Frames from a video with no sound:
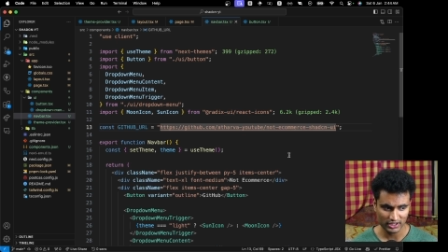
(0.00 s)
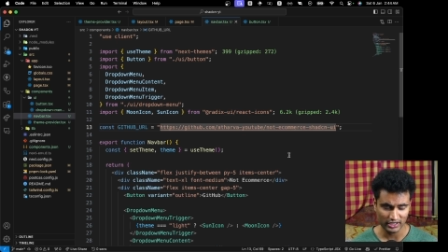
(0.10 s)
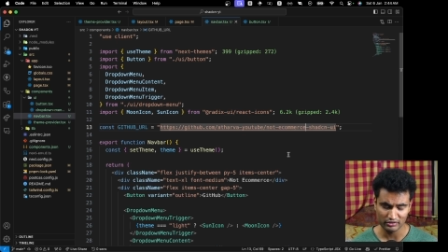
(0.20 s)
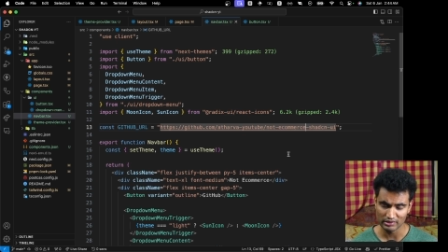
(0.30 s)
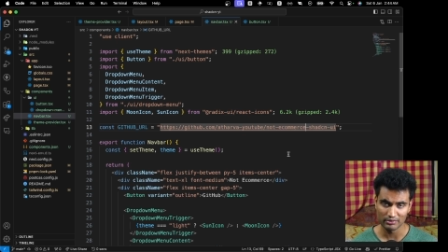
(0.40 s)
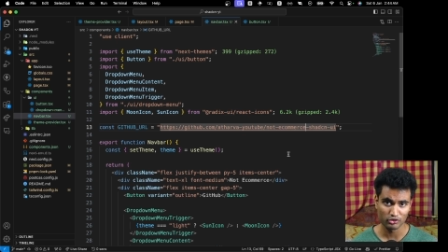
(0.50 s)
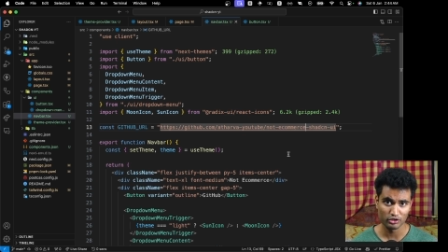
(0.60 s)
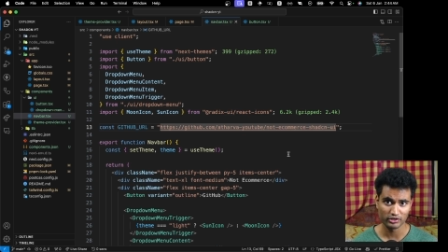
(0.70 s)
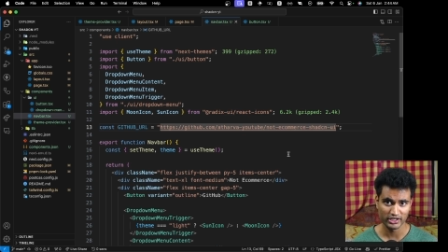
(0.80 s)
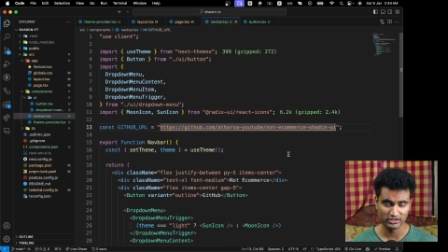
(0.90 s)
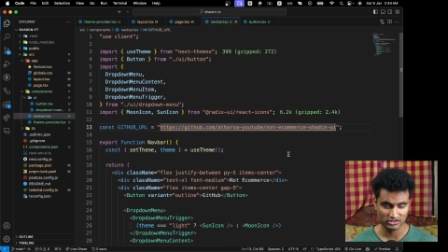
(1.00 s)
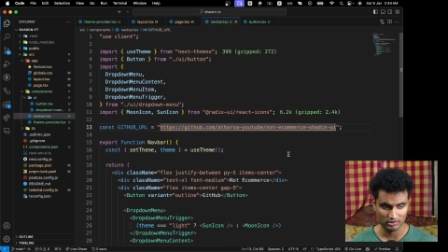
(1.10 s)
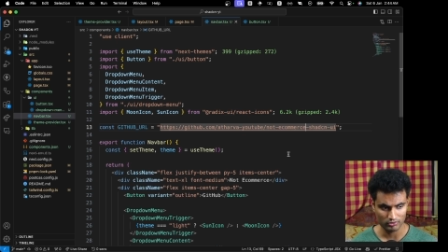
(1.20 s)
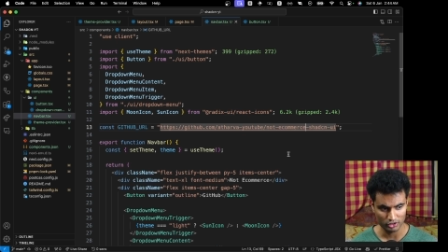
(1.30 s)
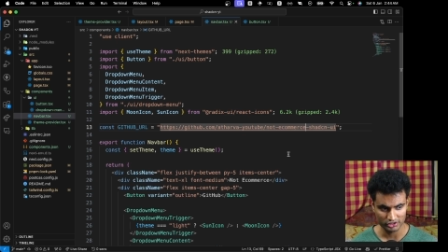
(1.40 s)
I'm going to create this
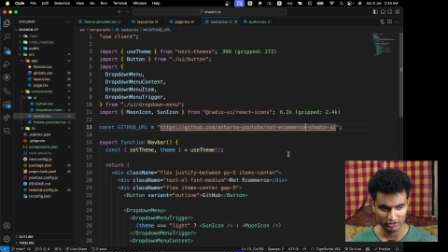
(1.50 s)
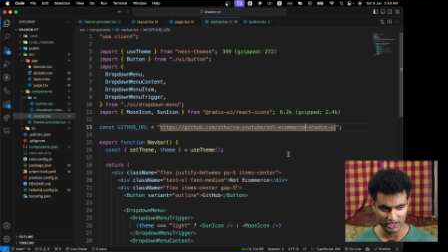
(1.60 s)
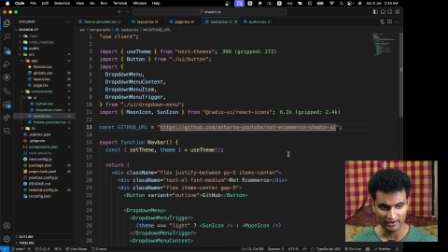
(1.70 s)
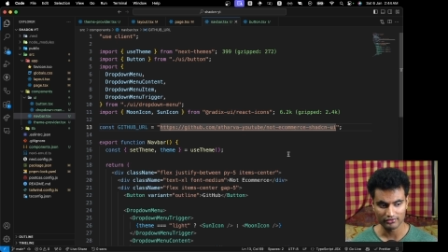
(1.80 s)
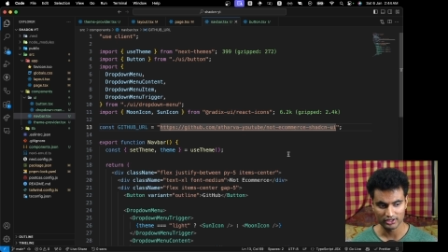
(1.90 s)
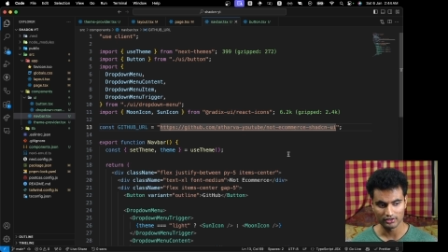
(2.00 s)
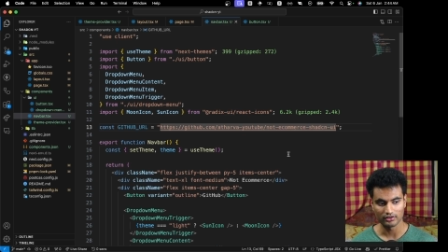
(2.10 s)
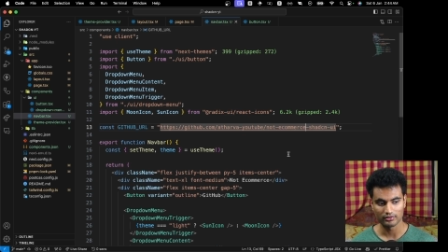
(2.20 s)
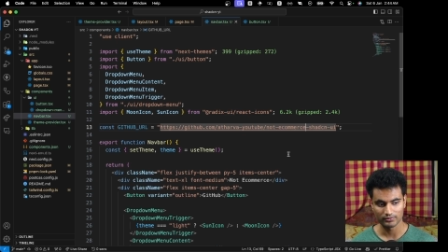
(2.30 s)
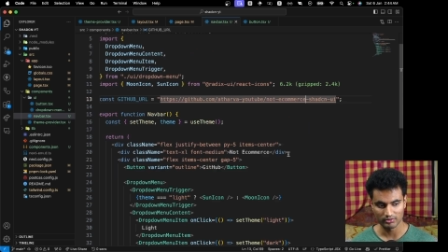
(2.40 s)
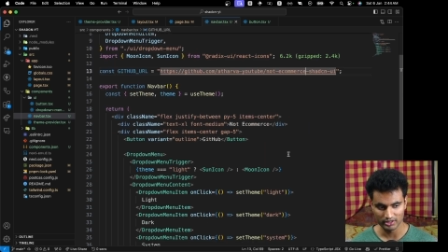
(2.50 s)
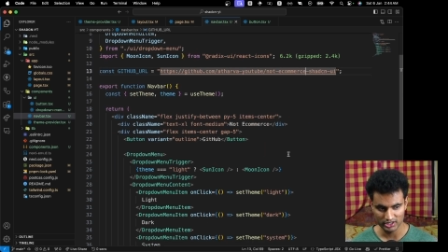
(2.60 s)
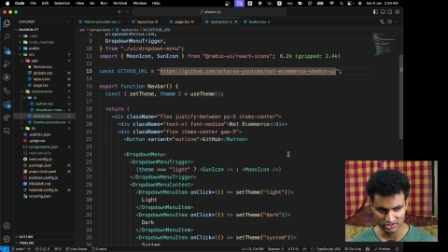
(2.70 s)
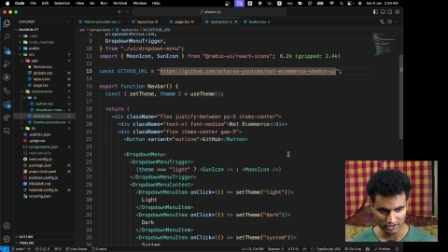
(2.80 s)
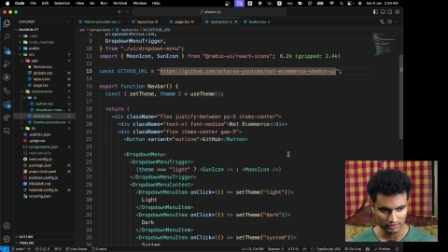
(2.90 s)
repository after the build
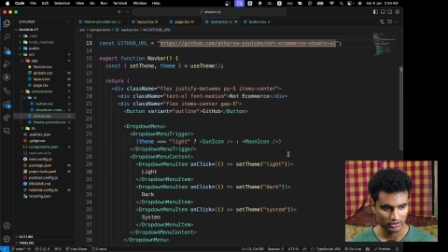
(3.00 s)
is done.